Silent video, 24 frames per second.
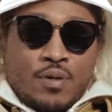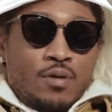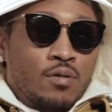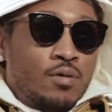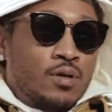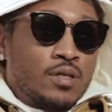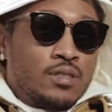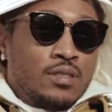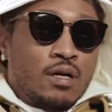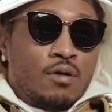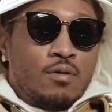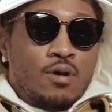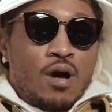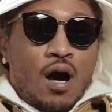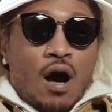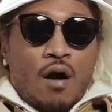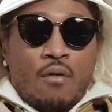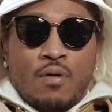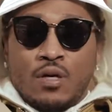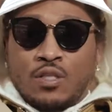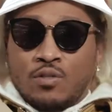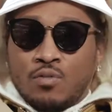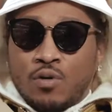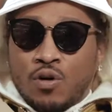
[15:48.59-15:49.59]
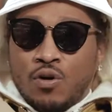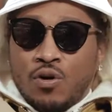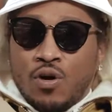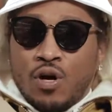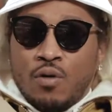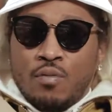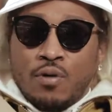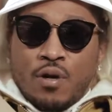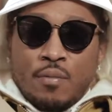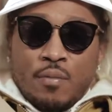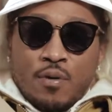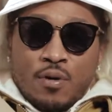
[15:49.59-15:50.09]
because we always record
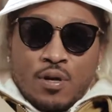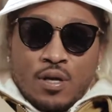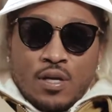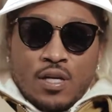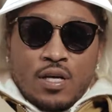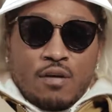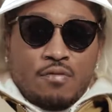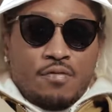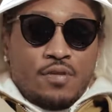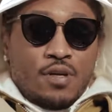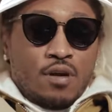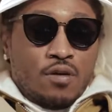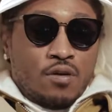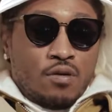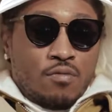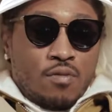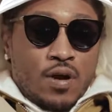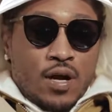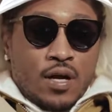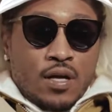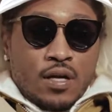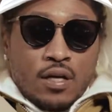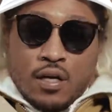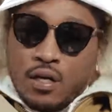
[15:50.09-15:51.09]
when I'm on the left, he on the right.